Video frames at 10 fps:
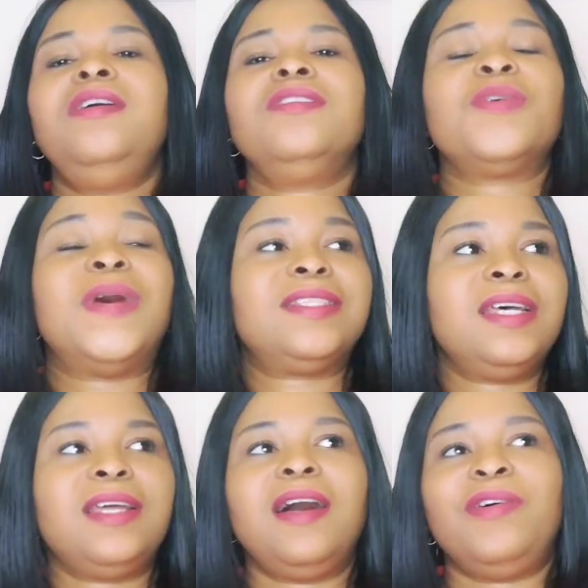So I
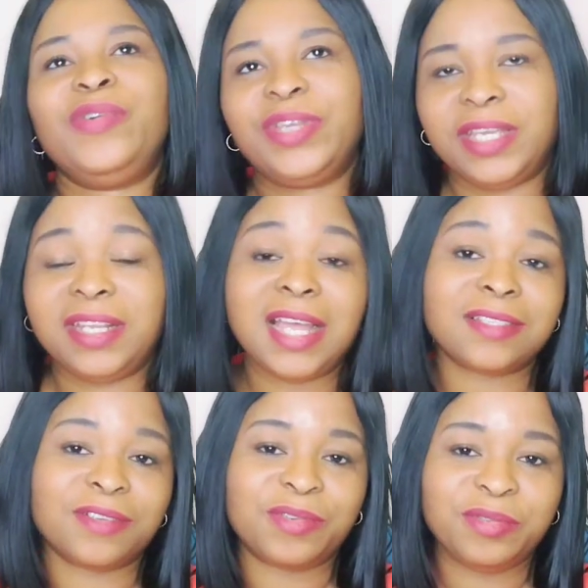said, ah, okay,
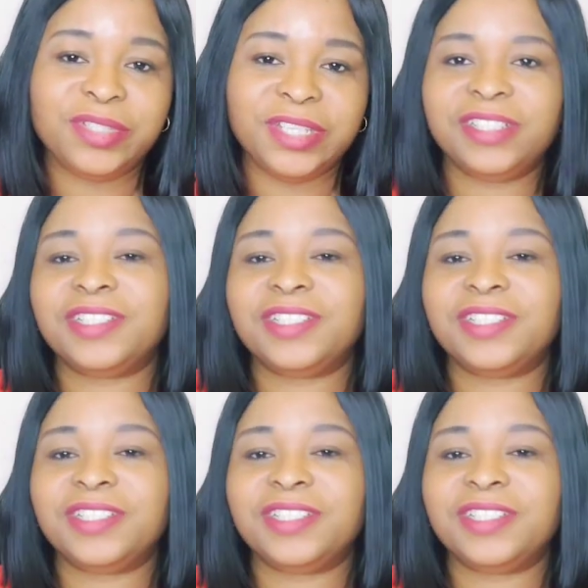that's a good deal.